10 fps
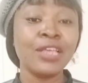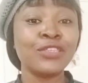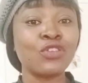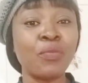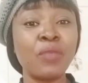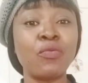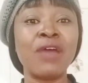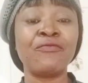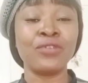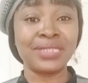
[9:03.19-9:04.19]
Some people
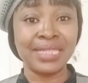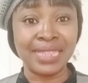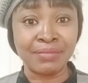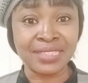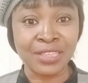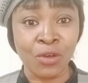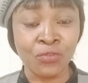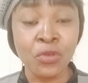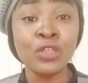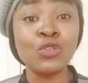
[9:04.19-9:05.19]
are forcing
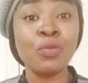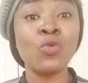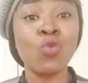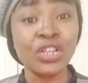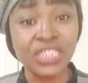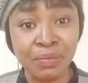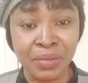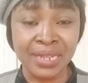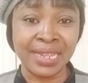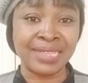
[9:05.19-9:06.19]
themselves to be worship
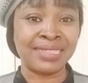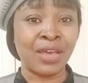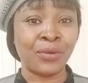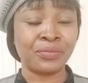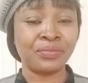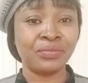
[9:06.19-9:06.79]
leaders now.